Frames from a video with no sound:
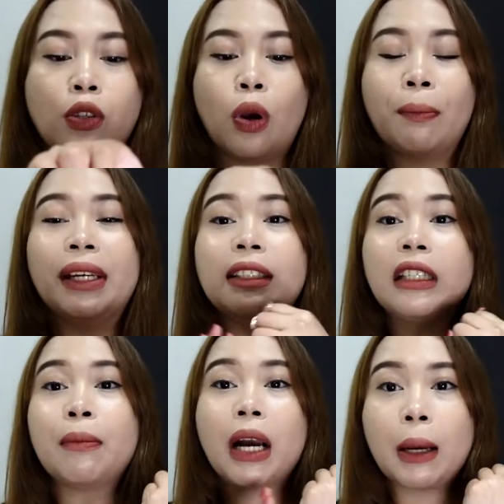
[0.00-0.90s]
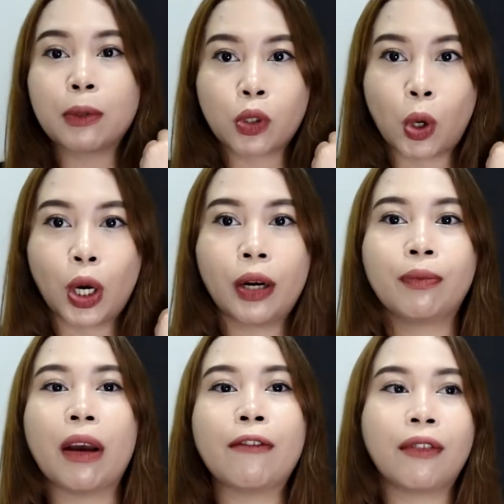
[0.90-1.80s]
So, ang bilis niya mag-absorb.
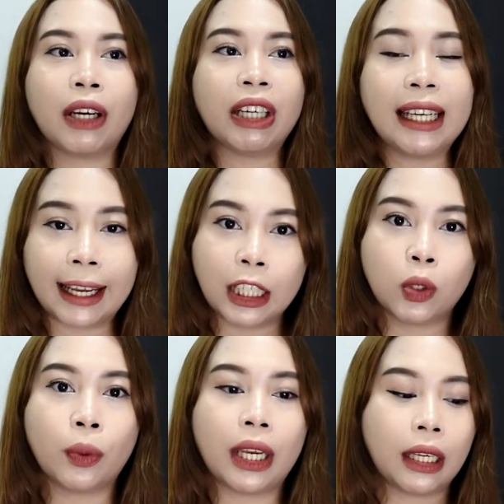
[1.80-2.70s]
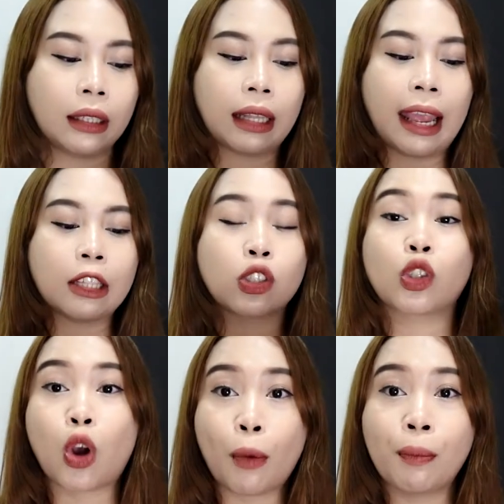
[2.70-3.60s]
Very lightweight and
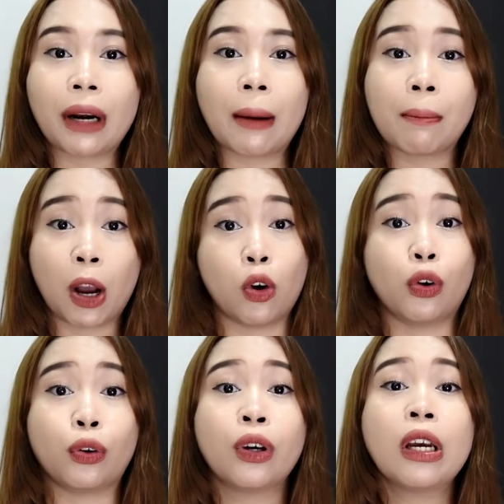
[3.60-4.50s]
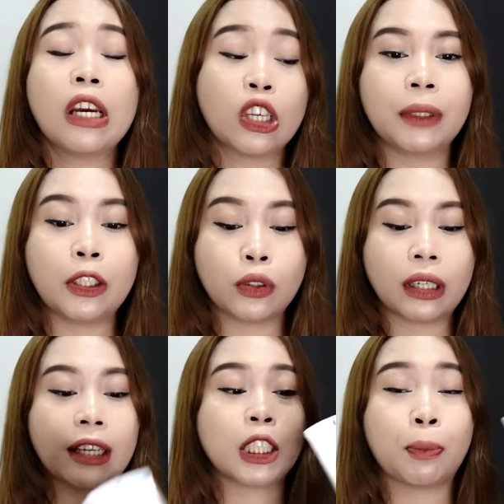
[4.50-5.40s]
sobrang bango. Yan yung
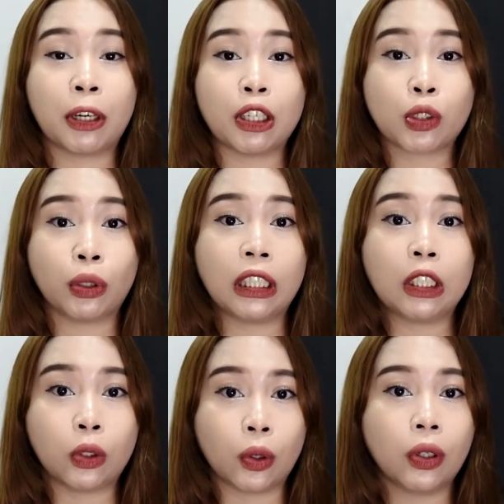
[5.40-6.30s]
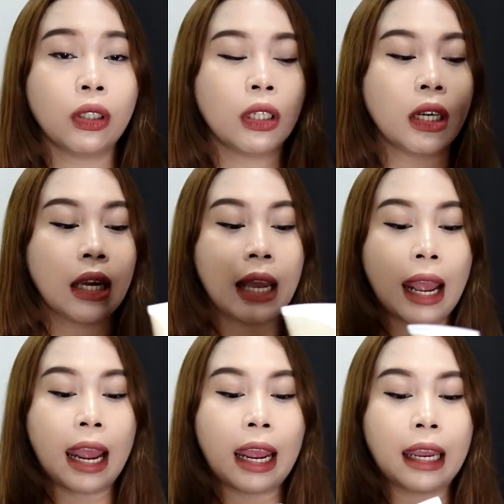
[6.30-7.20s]
na-experience ko dito.
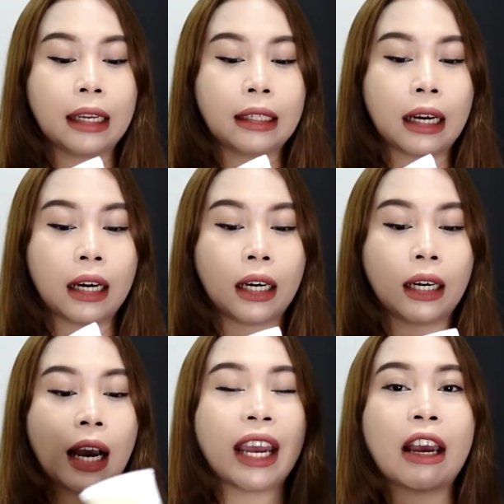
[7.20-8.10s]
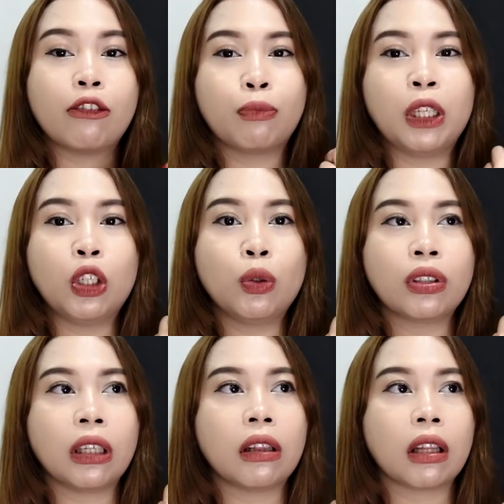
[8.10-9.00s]
And I have been
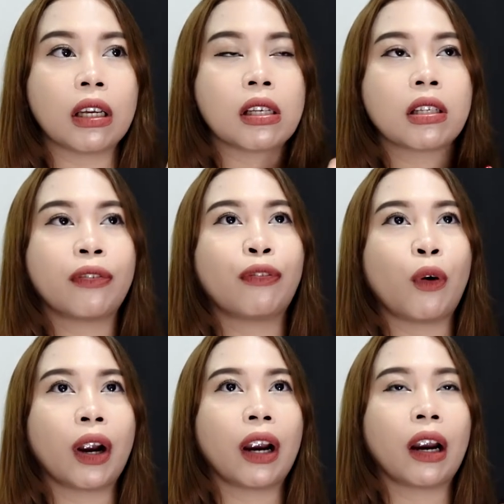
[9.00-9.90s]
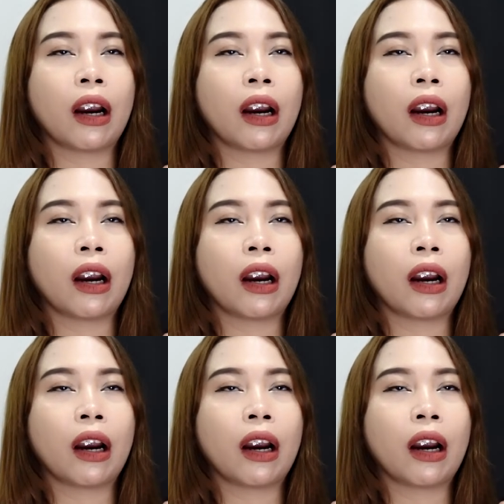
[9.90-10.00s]
using this for